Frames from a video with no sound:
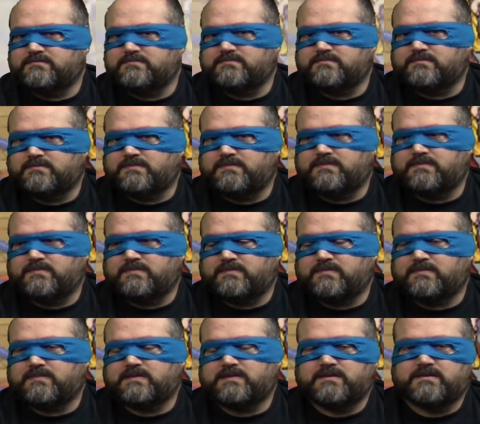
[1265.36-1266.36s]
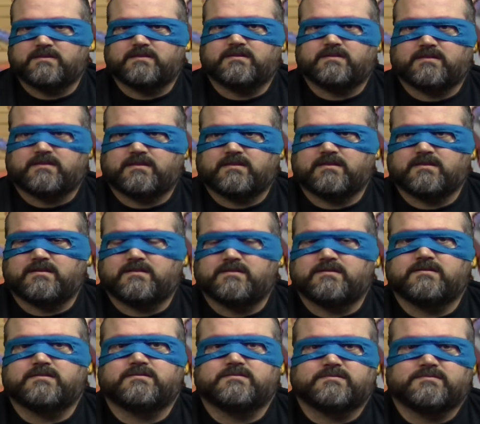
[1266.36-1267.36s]

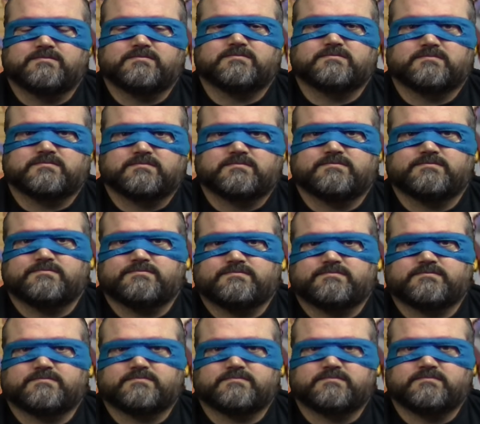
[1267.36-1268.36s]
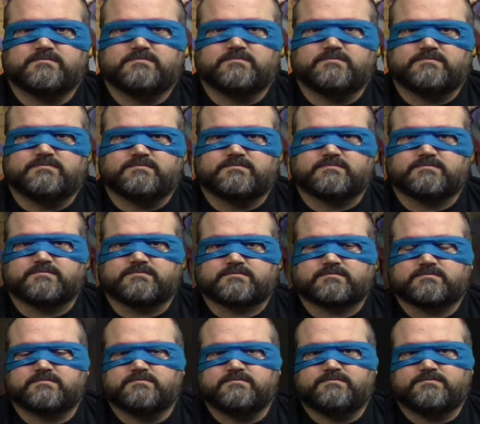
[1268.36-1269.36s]

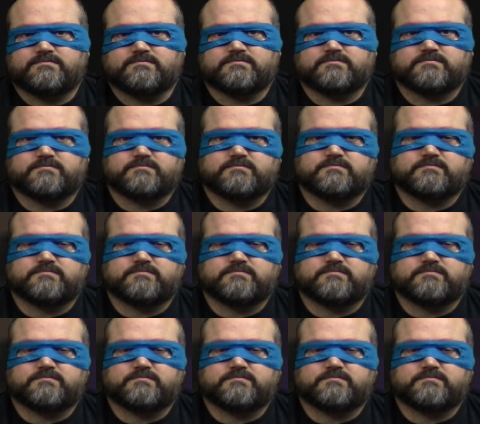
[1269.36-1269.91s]
The person shown says nothing.